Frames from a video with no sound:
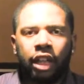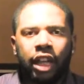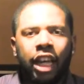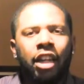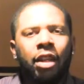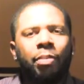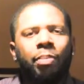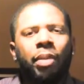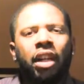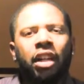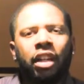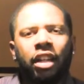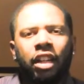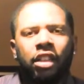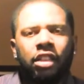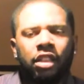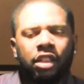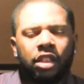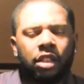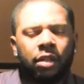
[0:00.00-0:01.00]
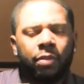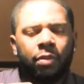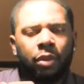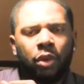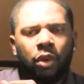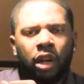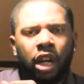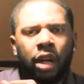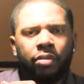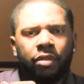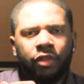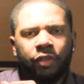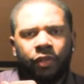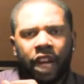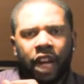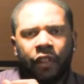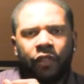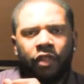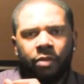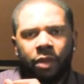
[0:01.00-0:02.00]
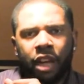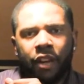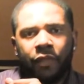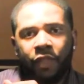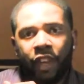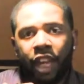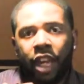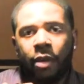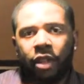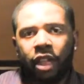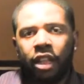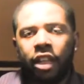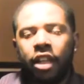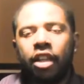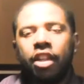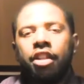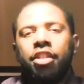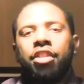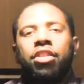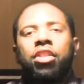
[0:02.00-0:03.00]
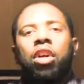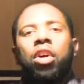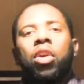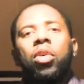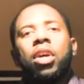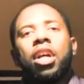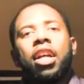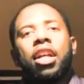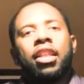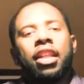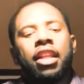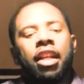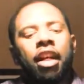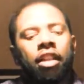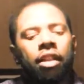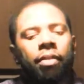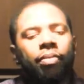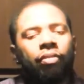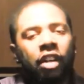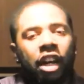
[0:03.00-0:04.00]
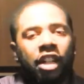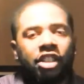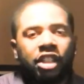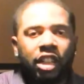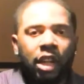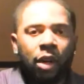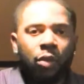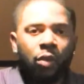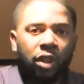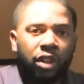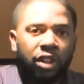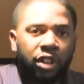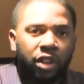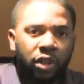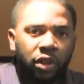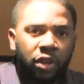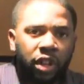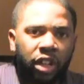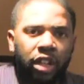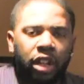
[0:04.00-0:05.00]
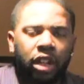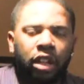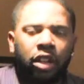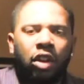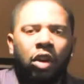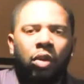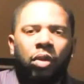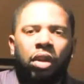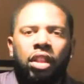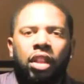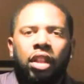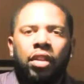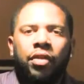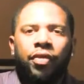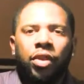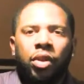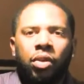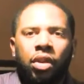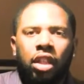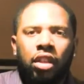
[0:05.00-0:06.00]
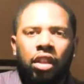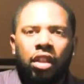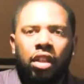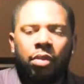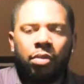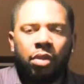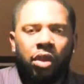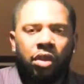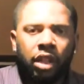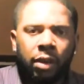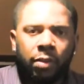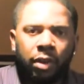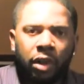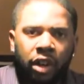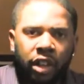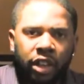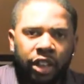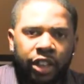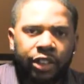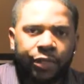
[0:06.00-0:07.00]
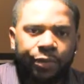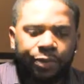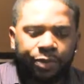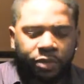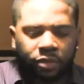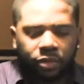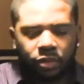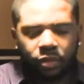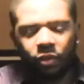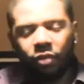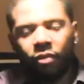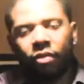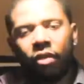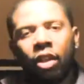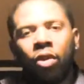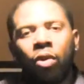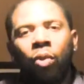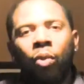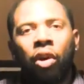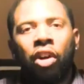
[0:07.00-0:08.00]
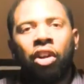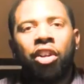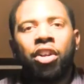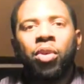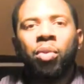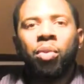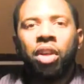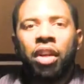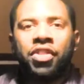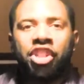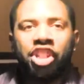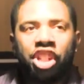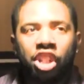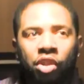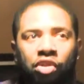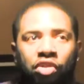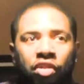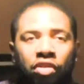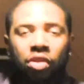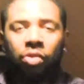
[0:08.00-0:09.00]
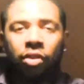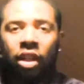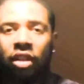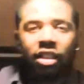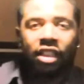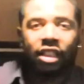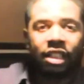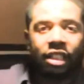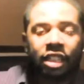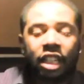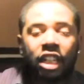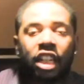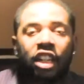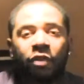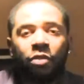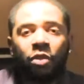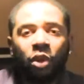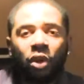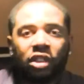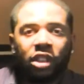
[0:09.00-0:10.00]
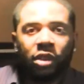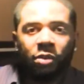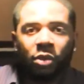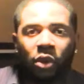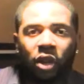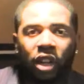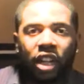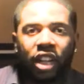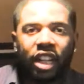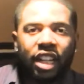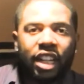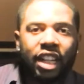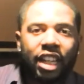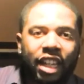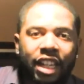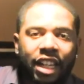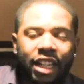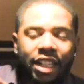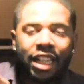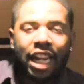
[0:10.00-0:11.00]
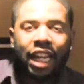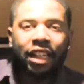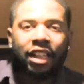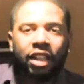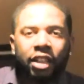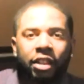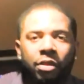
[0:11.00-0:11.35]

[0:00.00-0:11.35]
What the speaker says: inability to support and provide for my family. So the other project I'm working on, along with a few other community partners, working with children throughout the city of Baltimore, connecting